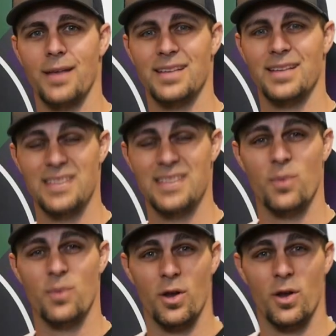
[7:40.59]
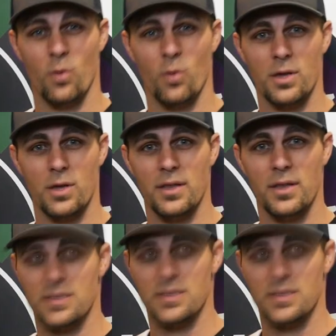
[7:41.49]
I see that we already worked on these.